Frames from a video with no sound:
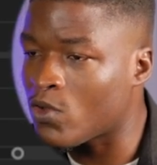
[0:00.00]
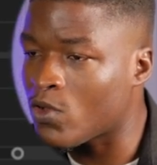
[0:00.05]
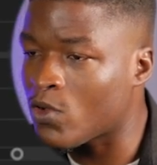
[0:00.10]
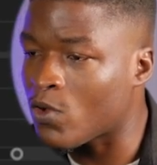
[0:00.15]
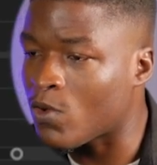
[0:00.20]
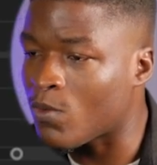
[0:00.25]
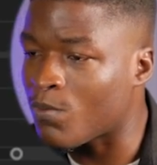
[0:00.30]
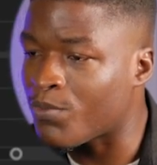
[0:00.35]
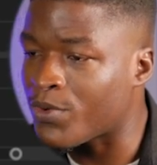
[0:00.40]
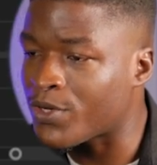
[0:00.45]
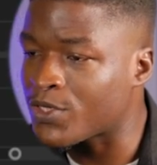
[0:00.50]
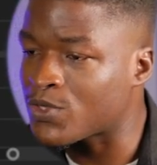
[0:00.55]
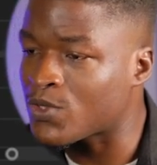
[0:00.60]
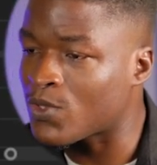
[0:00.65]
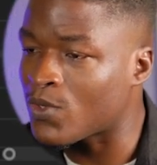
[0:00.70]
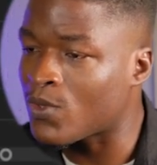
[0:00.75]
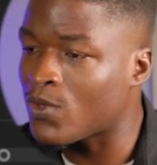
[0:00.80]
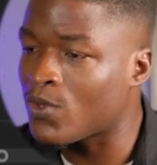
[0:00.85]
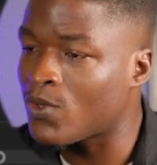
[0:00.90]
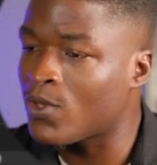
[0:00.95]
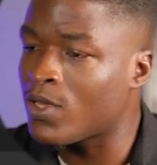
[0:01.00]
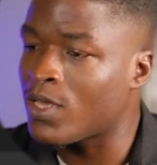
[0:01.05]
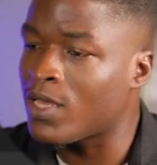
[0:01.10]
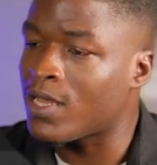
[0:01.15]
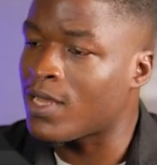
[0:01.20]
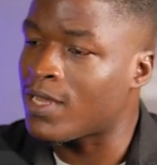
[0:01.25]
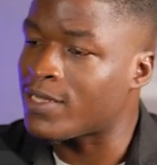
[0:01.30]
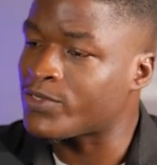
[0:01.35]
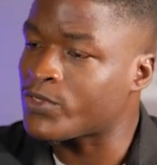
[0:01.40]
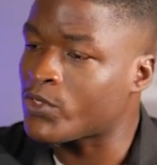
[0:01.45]
on Compressor,
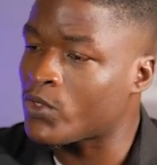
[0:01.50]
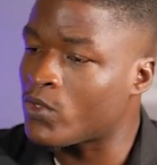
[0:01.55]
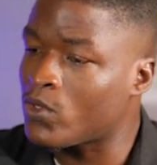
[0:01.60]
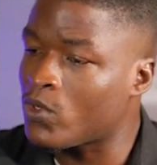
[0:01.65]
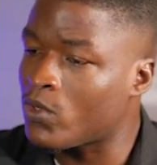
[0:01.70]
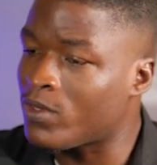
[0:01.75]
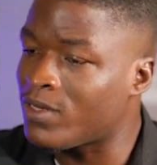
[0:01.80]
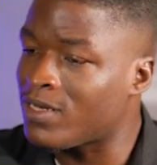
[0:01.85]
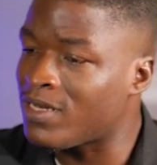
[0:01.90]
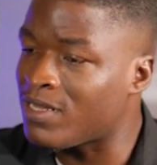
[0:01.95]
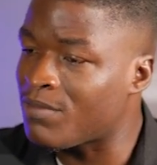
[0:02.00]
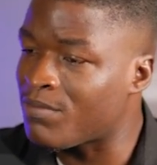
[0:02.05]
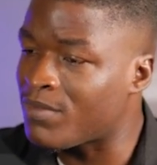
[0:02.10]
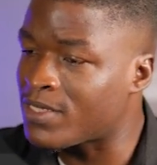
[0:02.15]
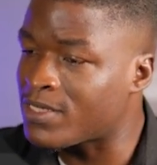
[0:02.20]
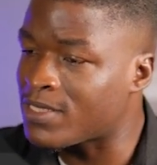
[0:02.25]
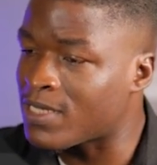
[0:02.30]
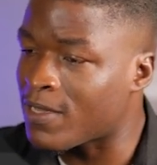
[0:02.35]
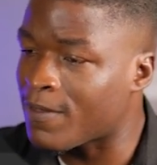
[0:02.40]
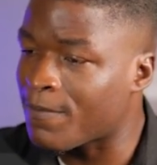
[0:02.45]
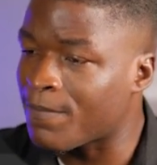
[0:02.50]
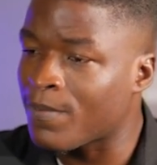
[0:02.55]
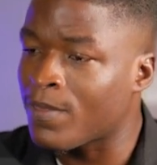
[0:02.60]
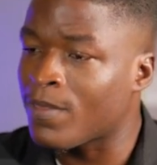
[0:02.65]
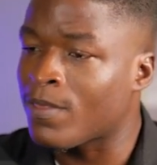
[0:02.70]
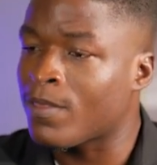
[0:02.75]
and toggle on Limiter.